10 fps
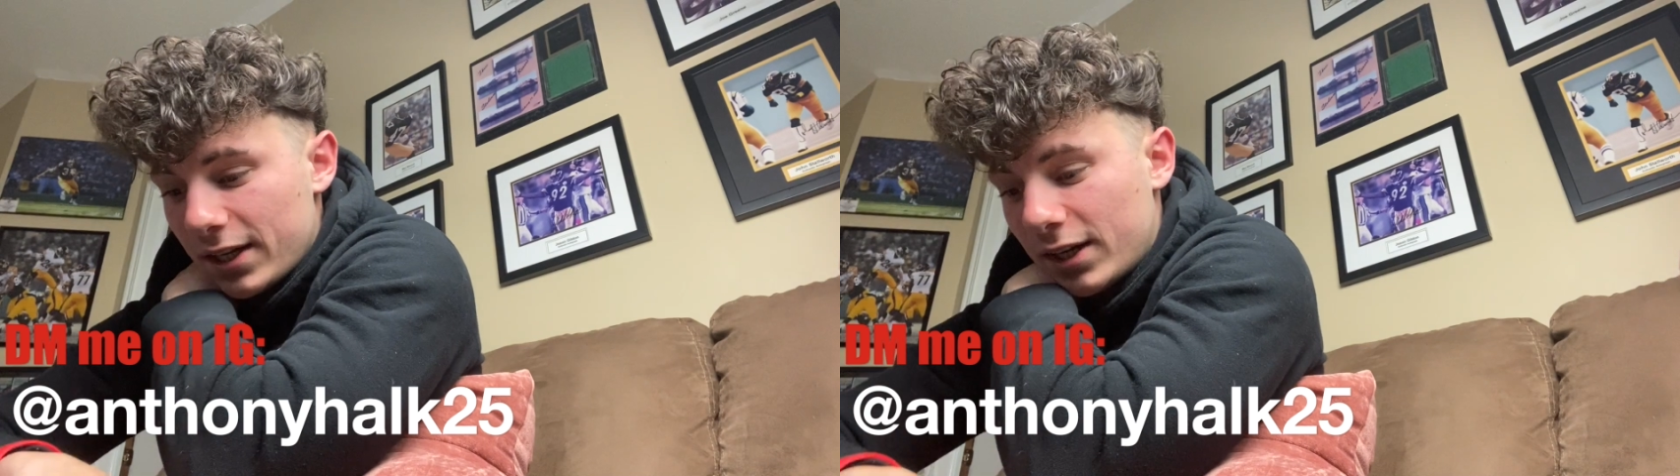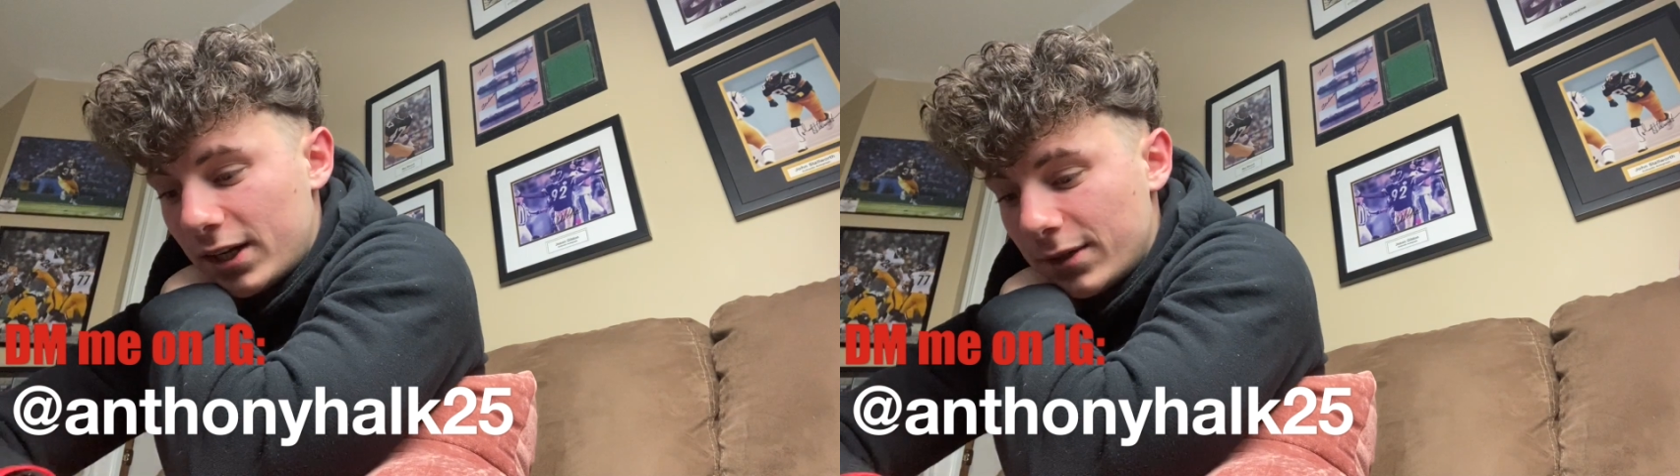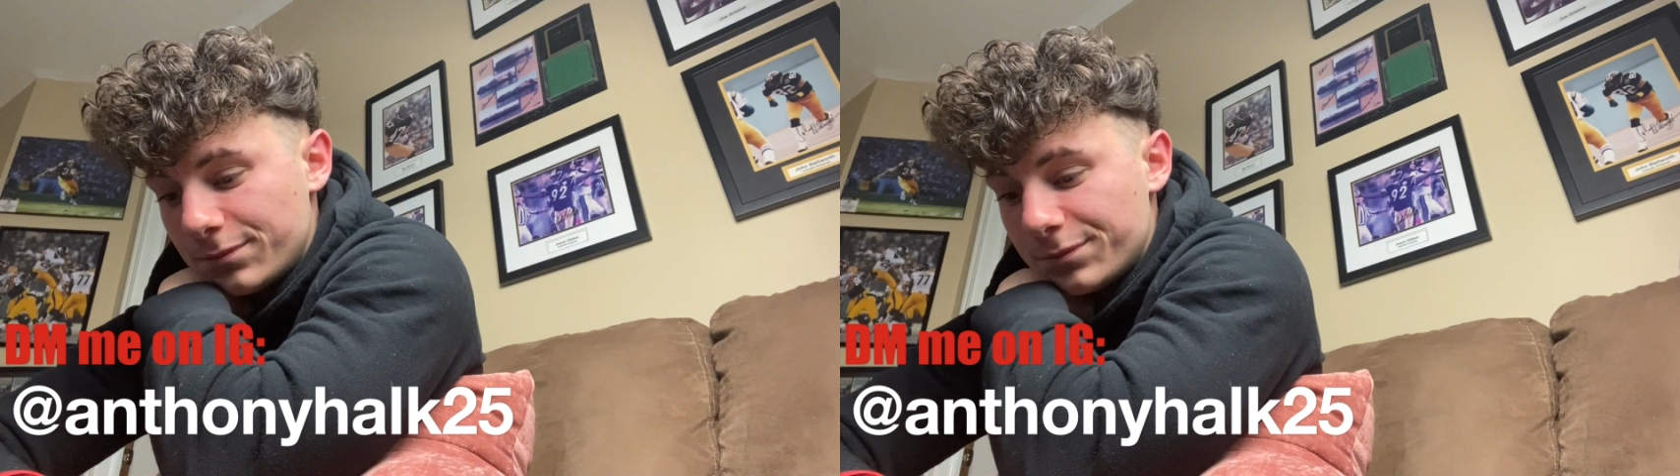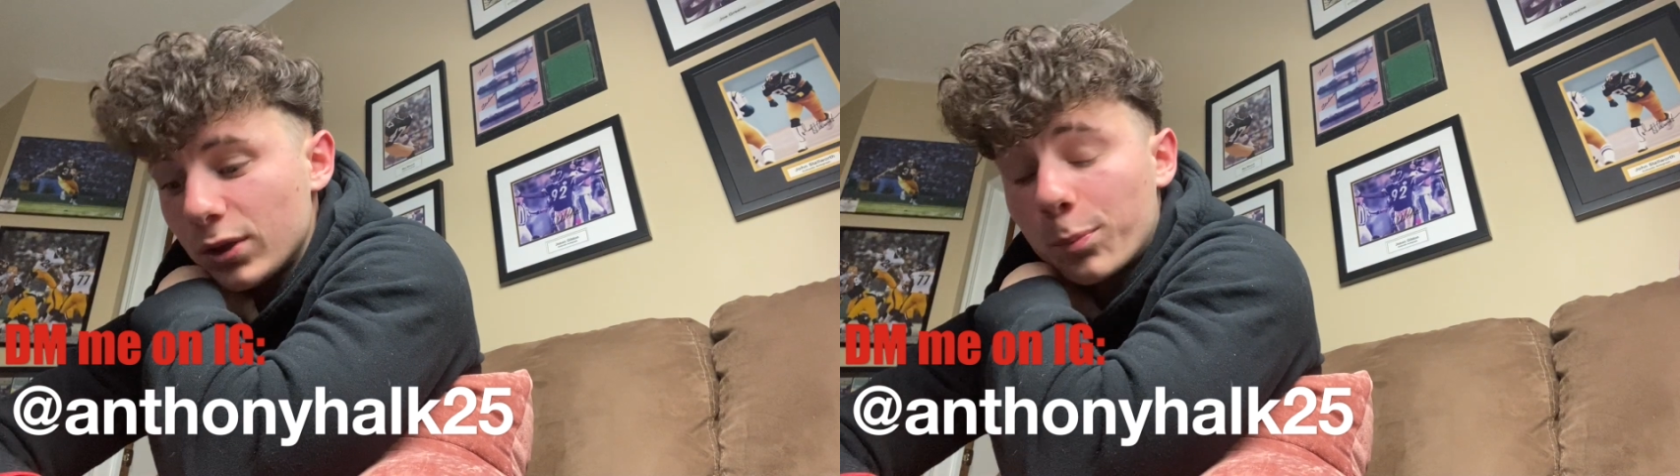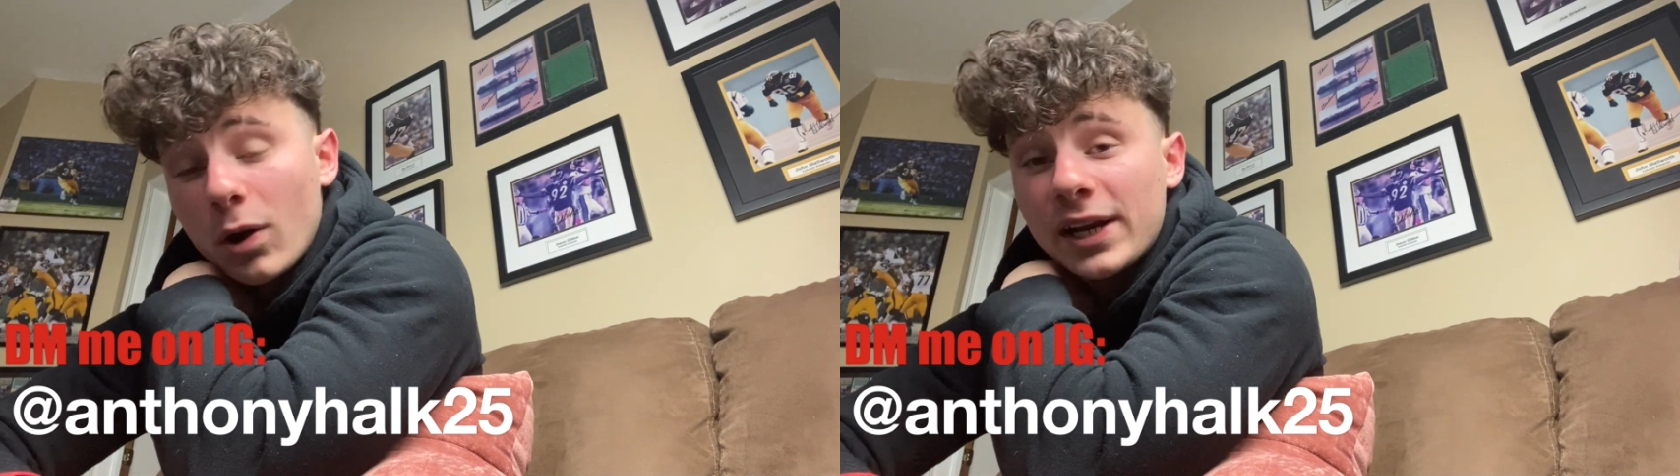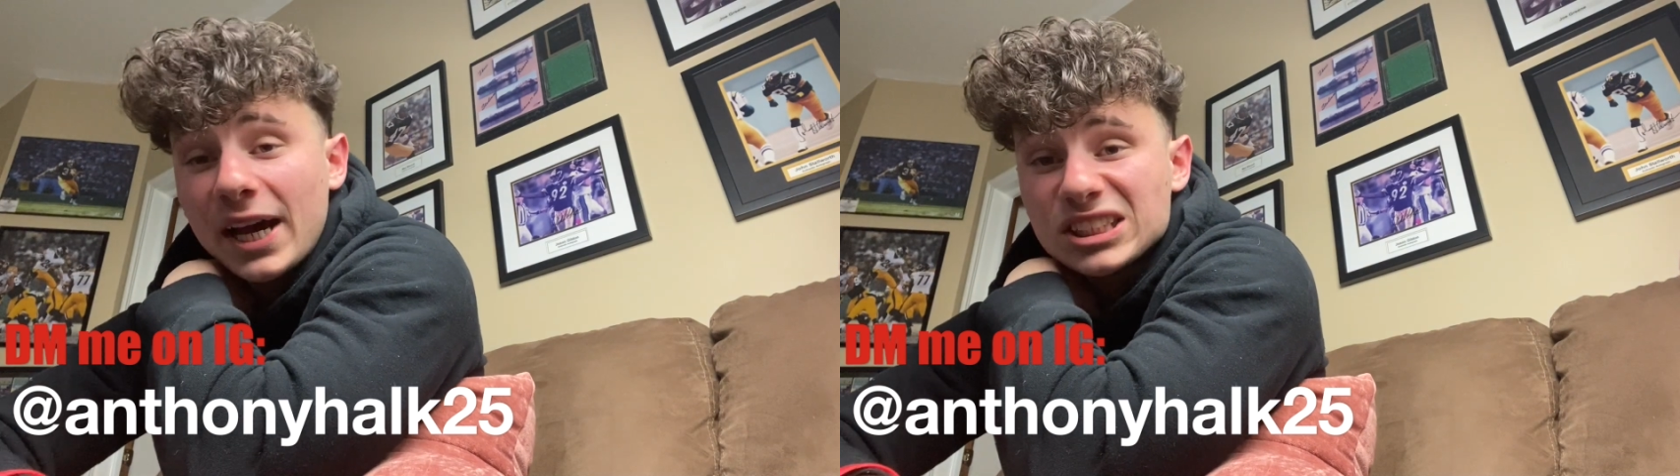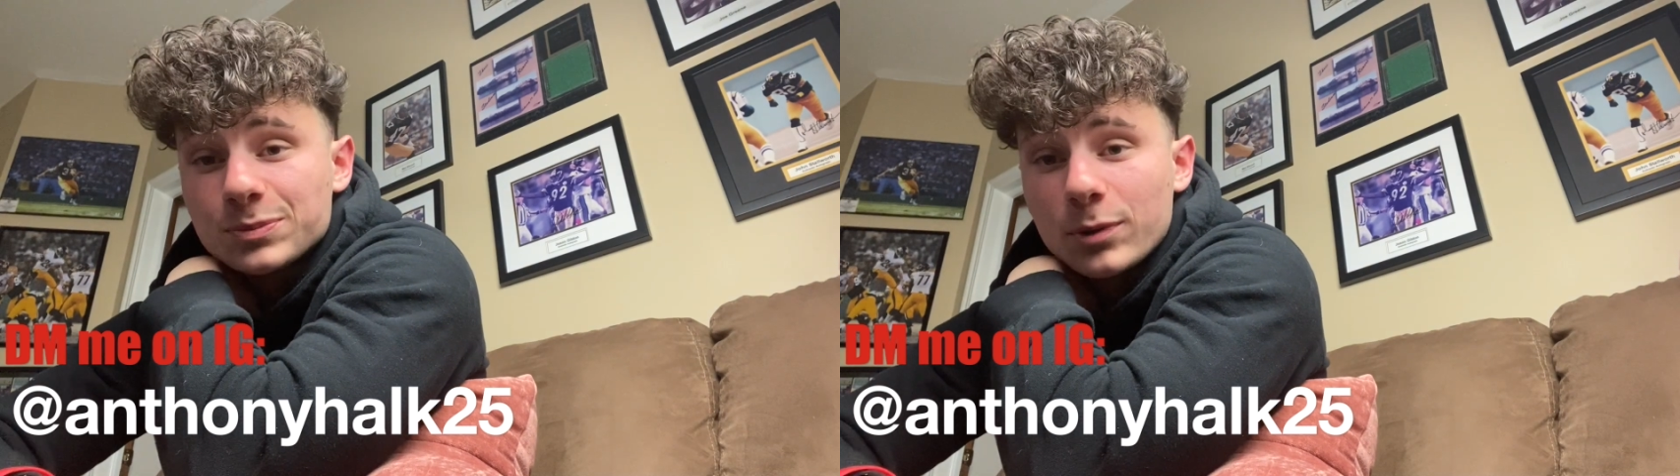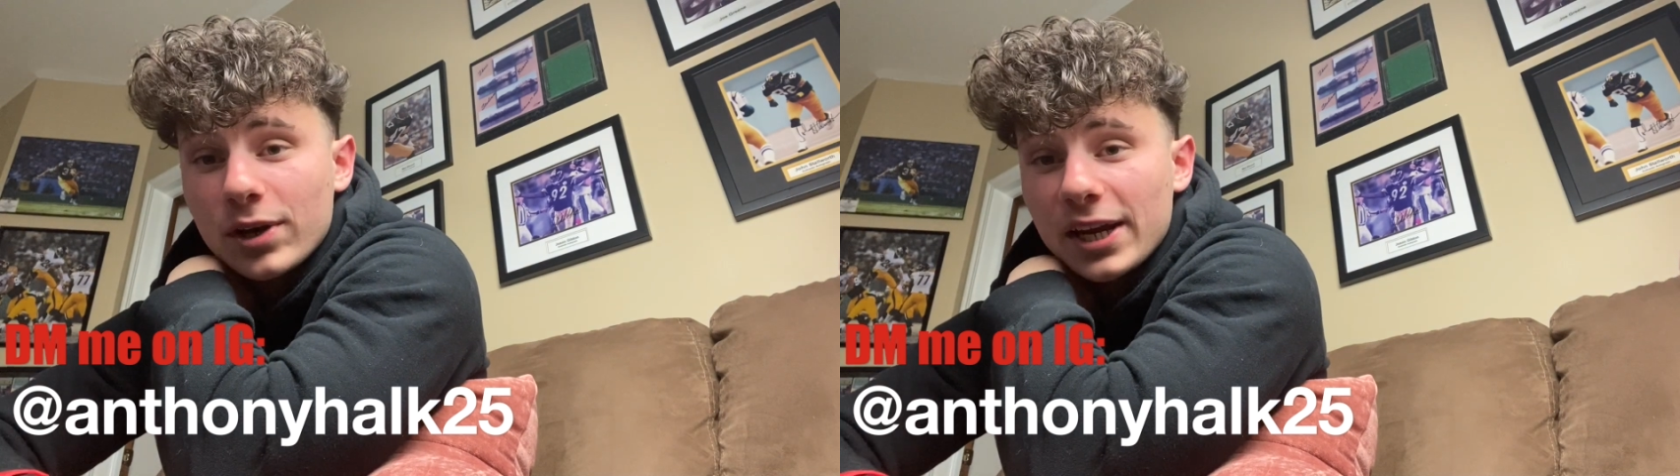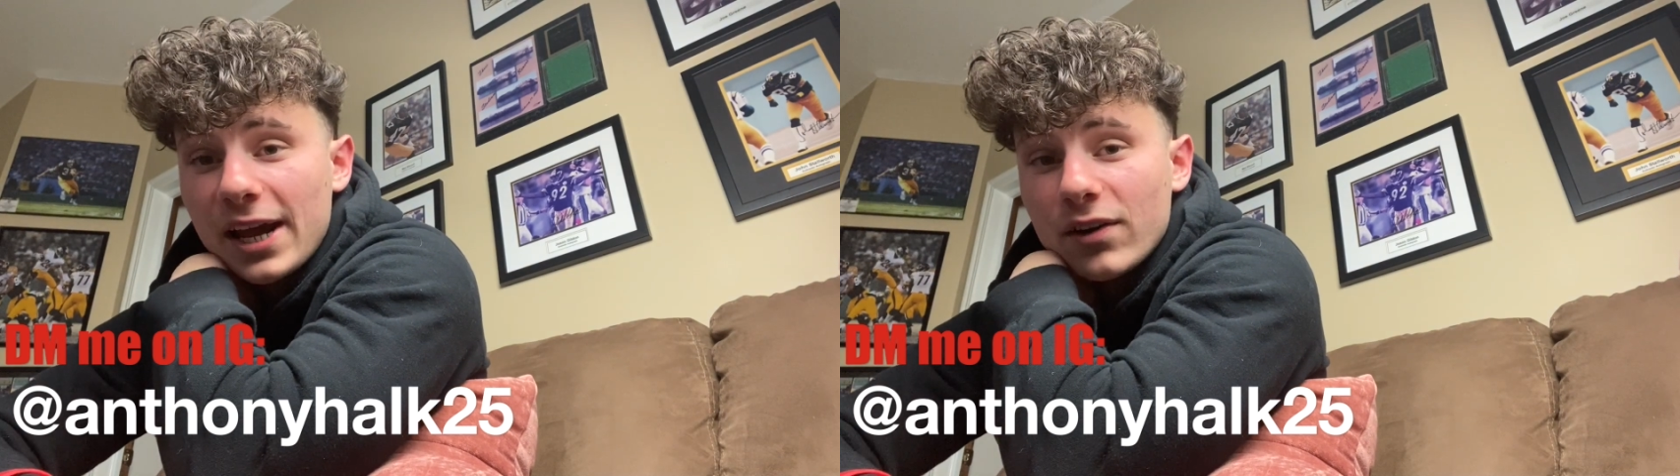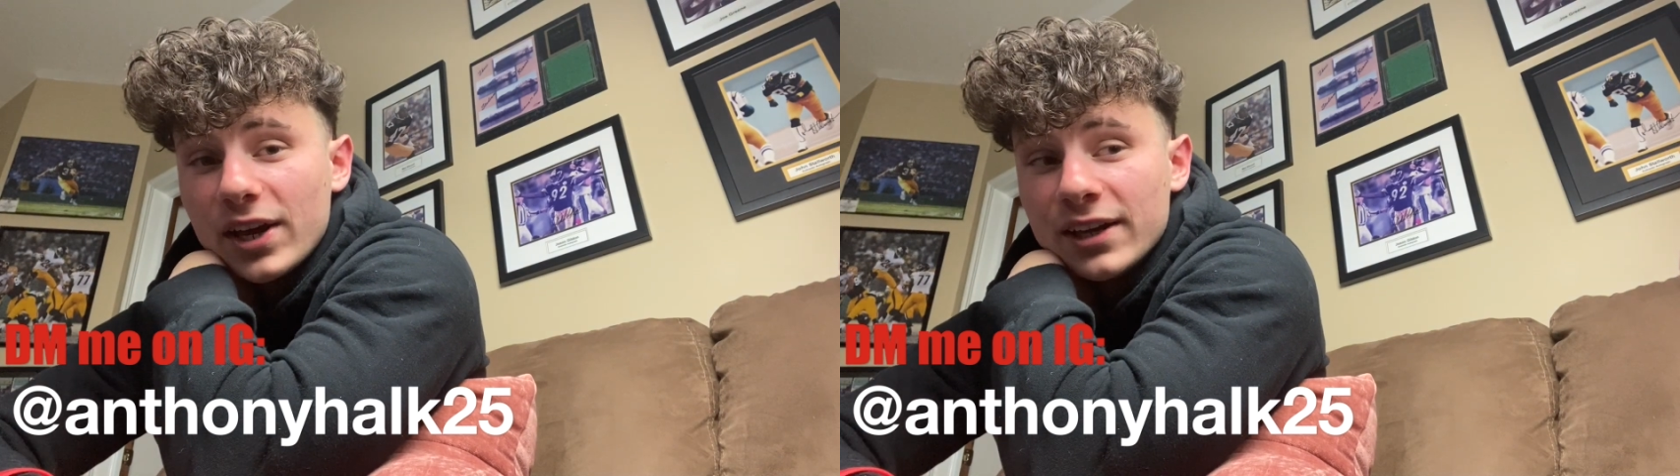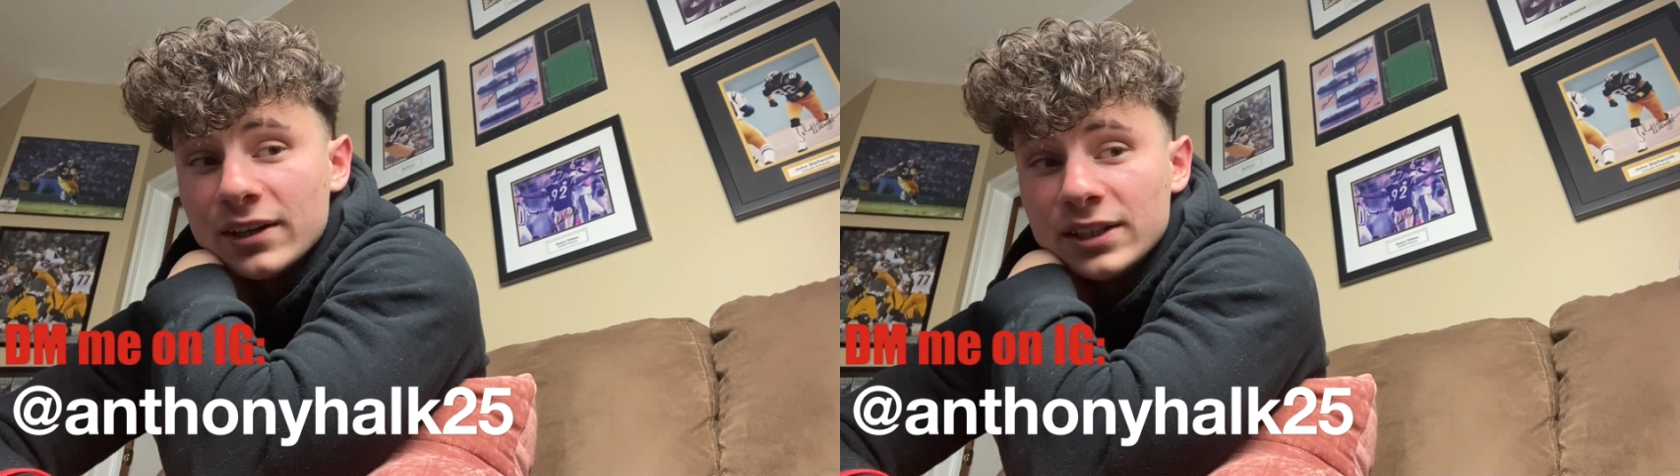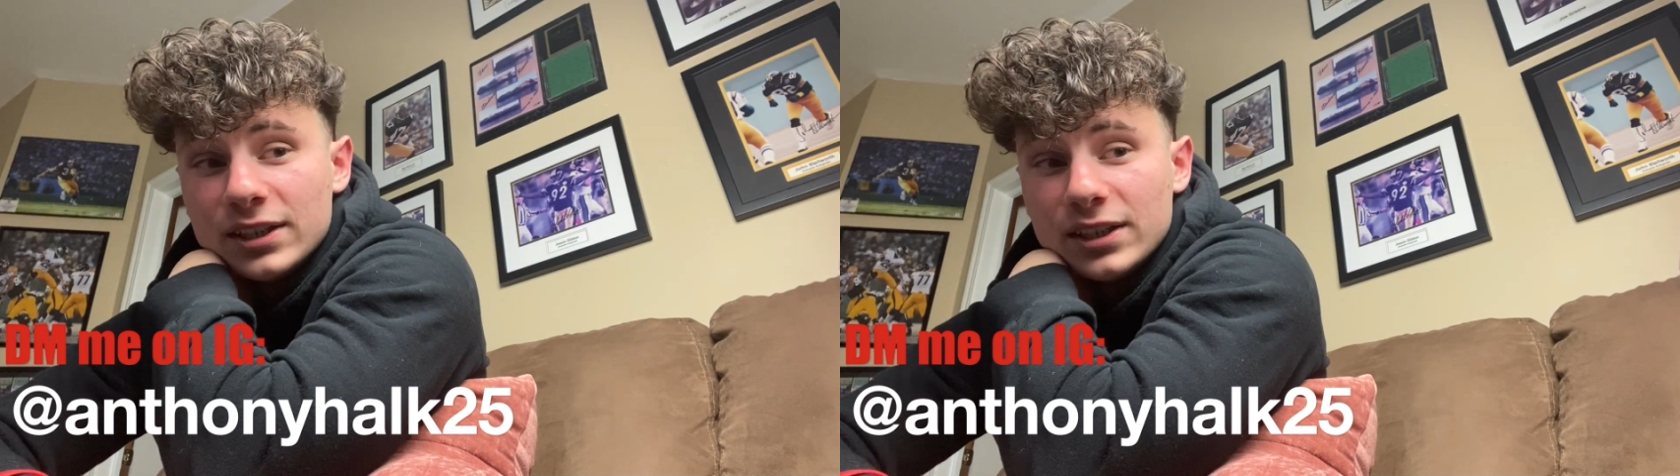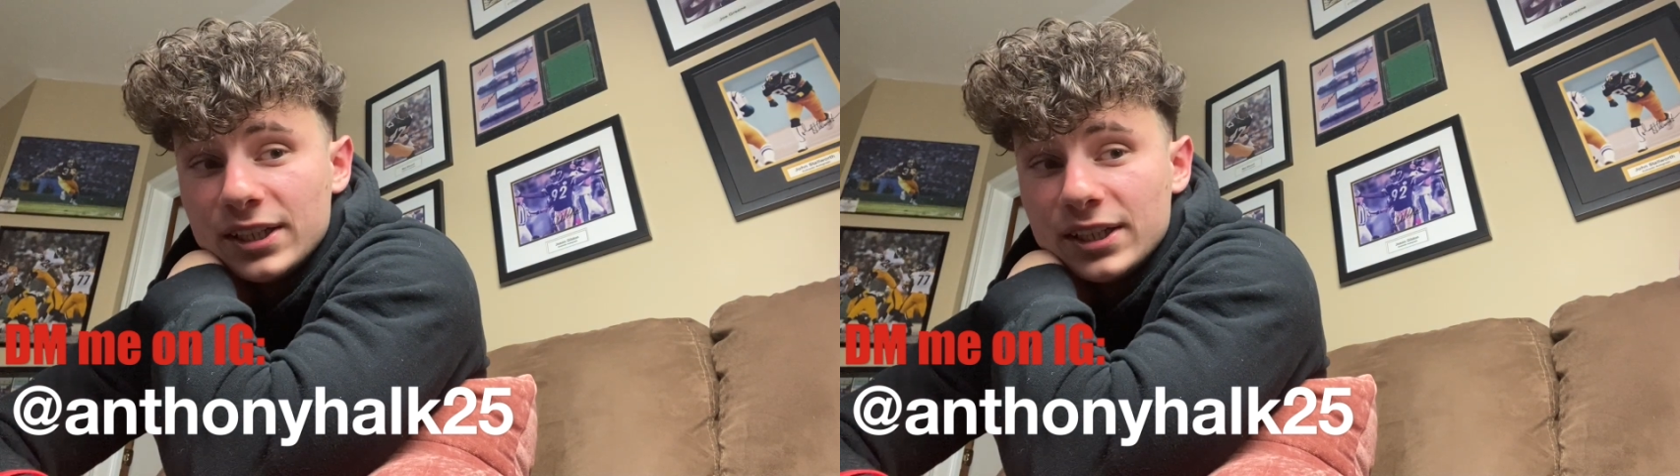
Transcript: but LeBron has spoken out and